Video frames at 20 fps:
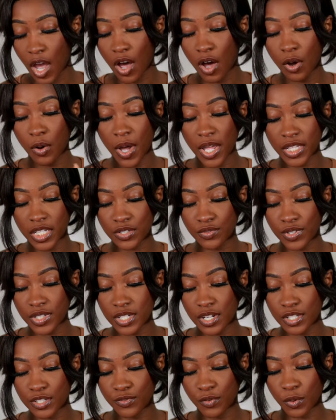Oh, and this
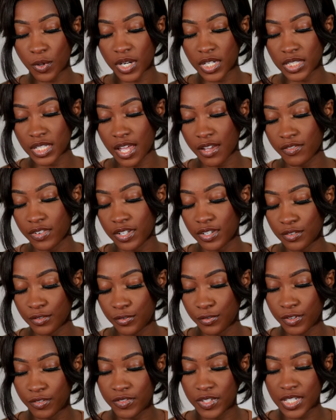retails for eleven
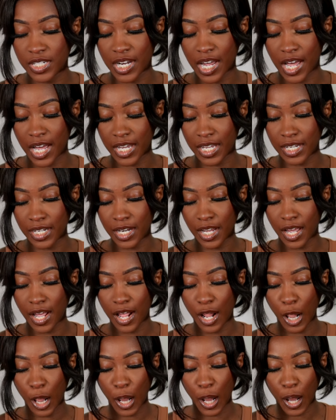fifty-nine.
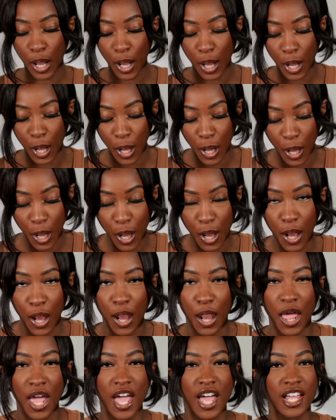
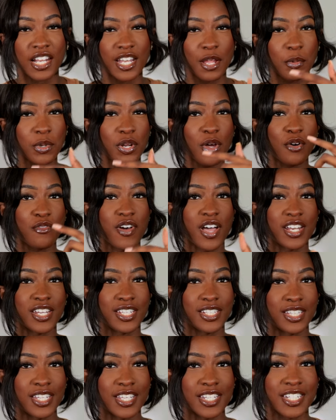Let me know if I
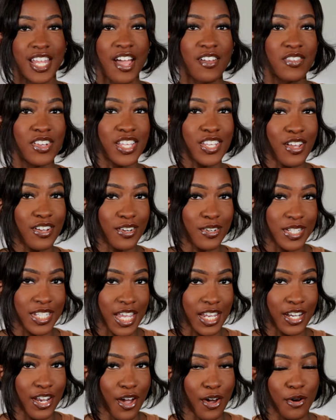need this. I feel like y'all gonna
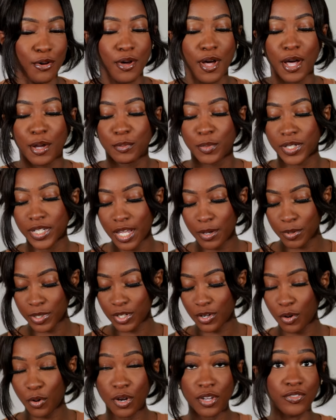say no, but let me
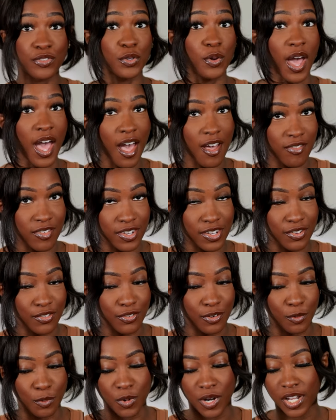know if you have it,
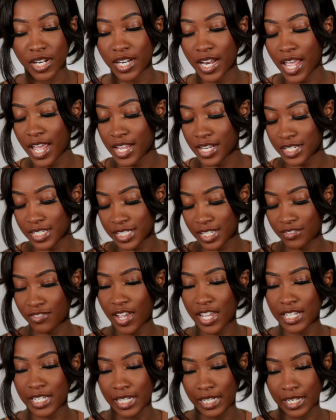for one, and if
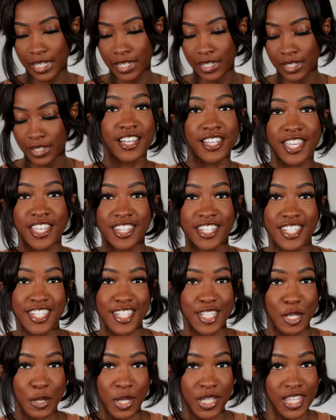I need it. Again, this is
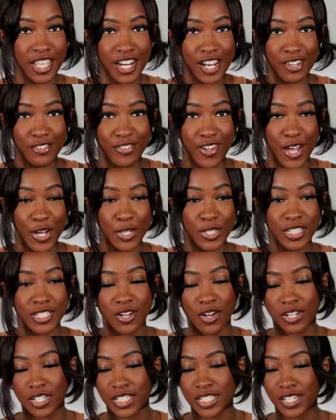something that I found
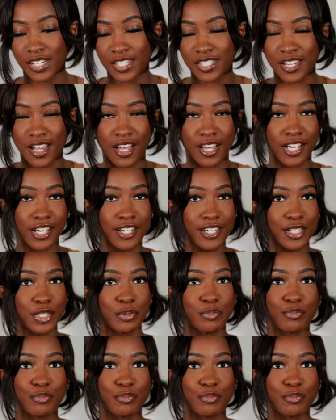on TikTok.